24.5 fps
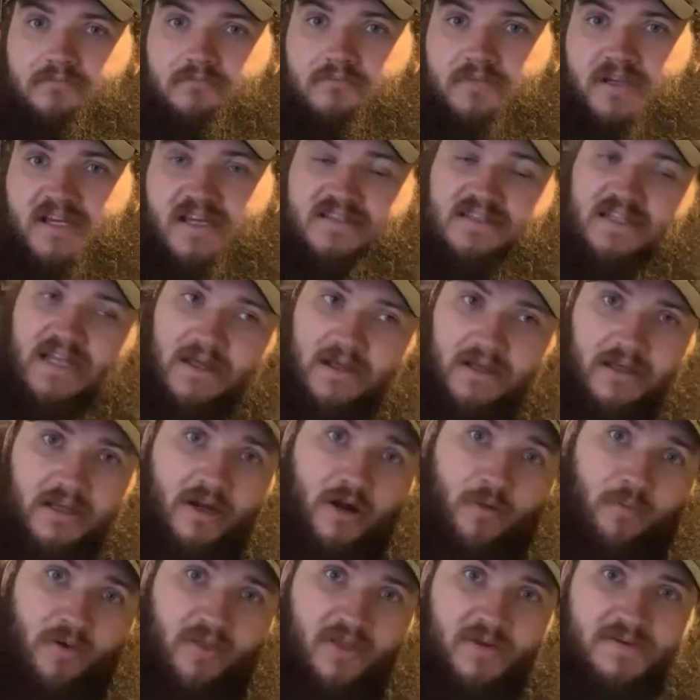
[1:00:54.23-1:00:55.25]
because they
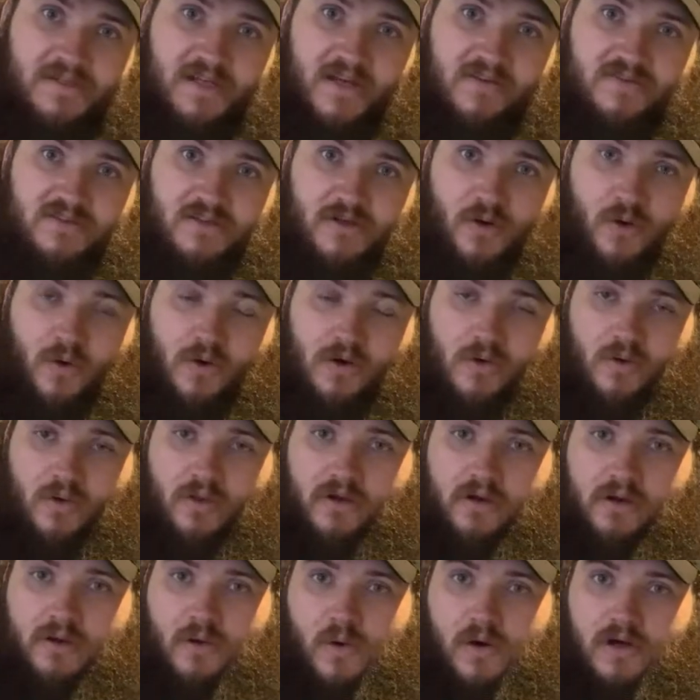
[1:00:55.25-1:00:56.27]
put themselves in the corner with
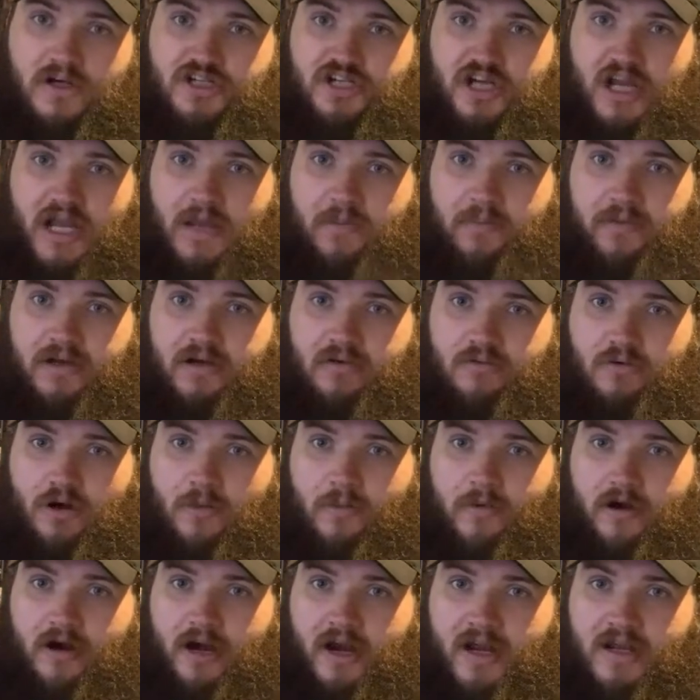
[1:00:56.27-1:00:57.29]
only one champion,
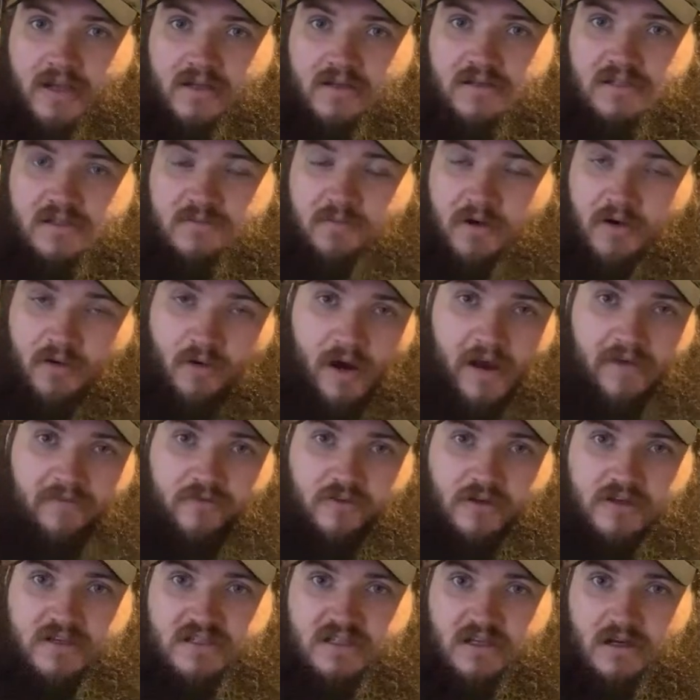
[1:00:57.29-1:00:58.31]
Roman Reigns, but
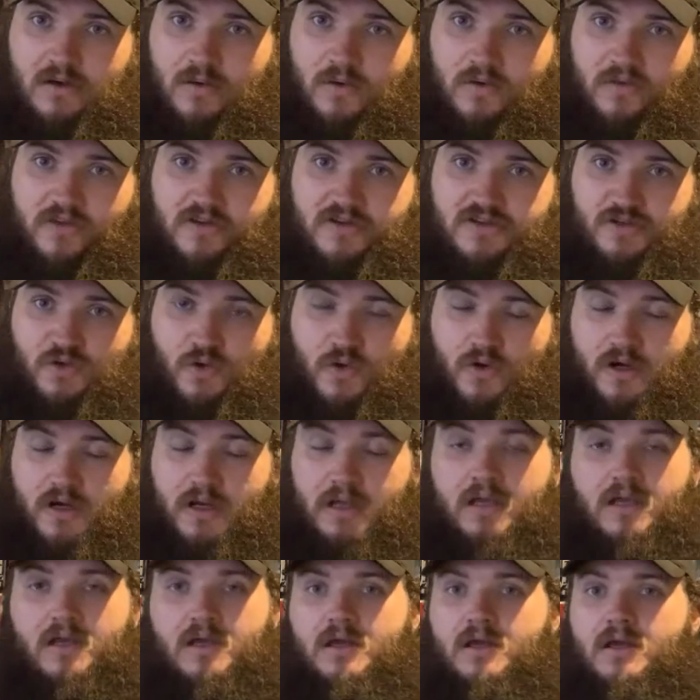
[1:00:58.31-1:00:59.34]
rightfully so with the
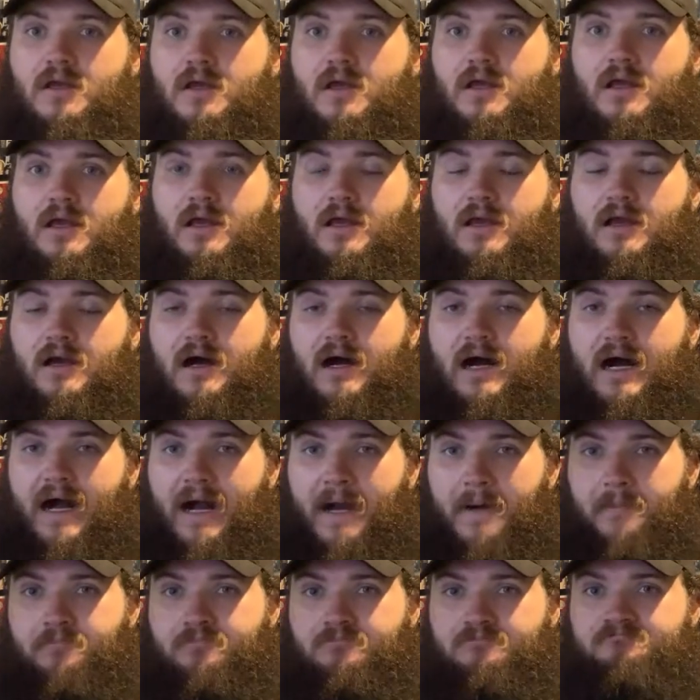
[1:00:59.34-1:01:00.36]
story.
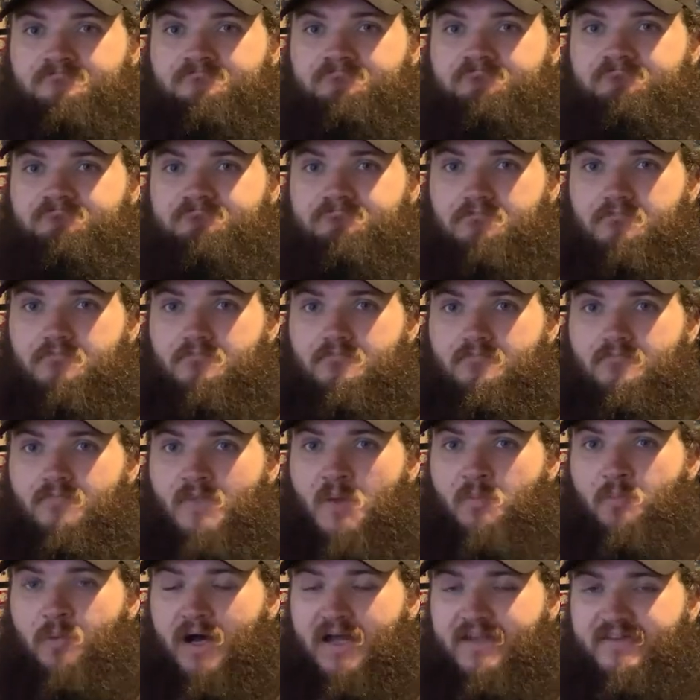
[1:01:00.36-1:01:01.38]

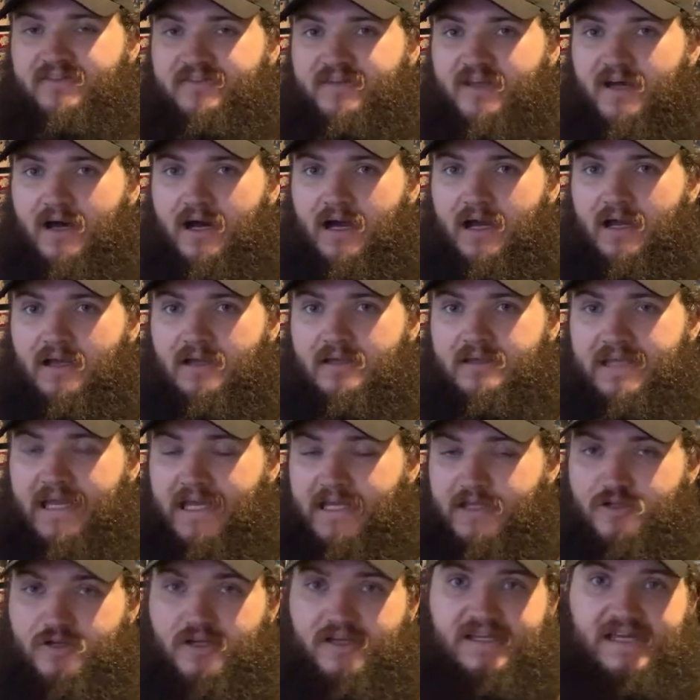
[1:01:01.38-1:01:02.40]
But yeah,
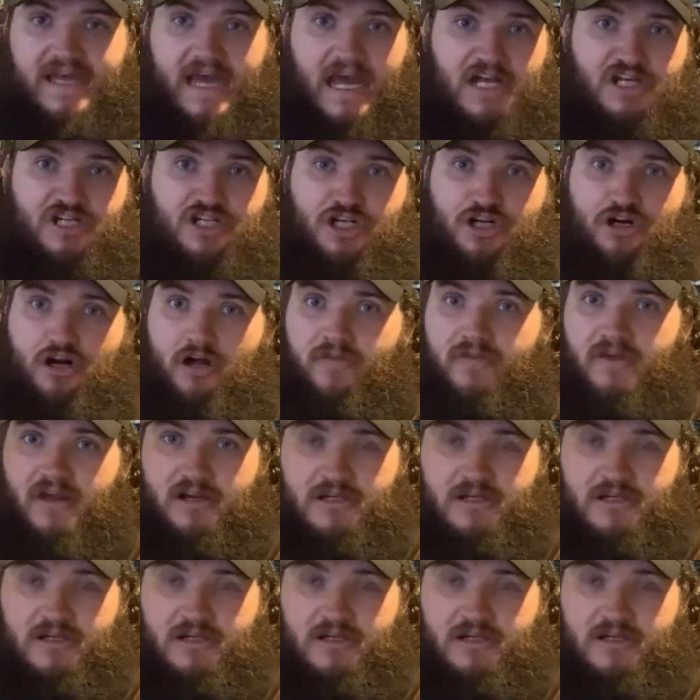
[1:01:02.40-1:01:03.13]
you can cash in on the